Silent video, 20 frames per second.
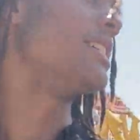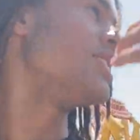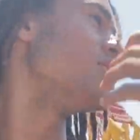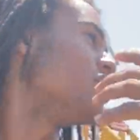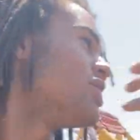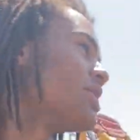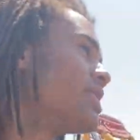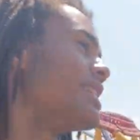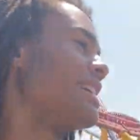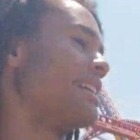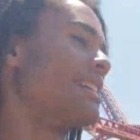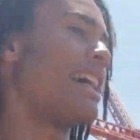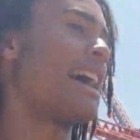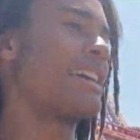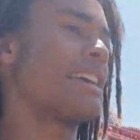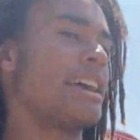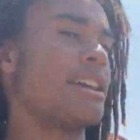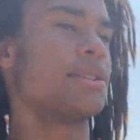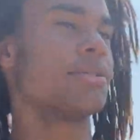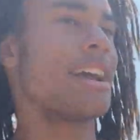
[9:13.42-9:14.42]
usually like
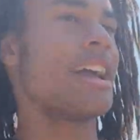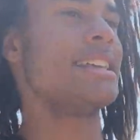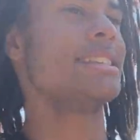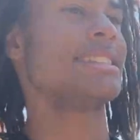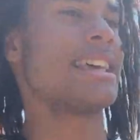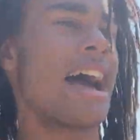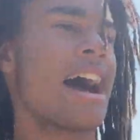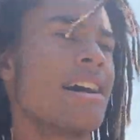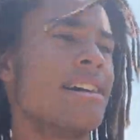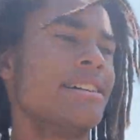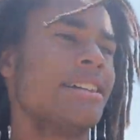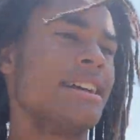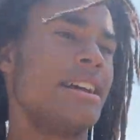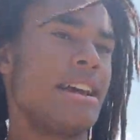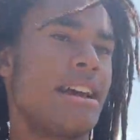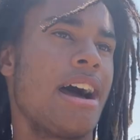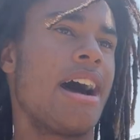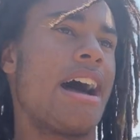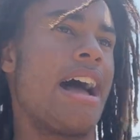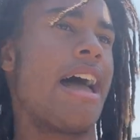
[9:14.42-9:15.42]
it grays out
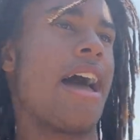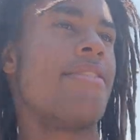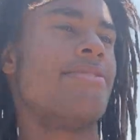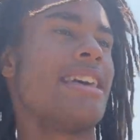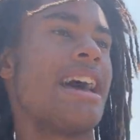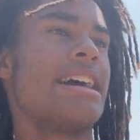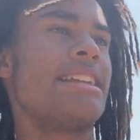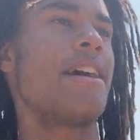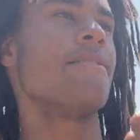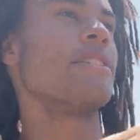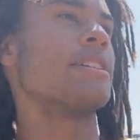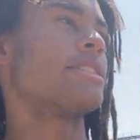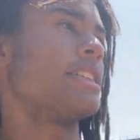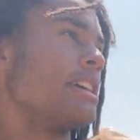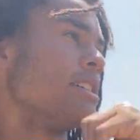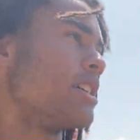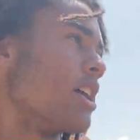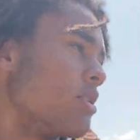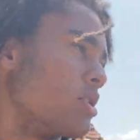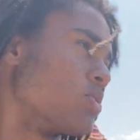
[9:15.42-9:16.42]
and then everything
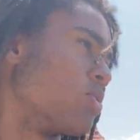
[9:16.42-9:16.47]
goes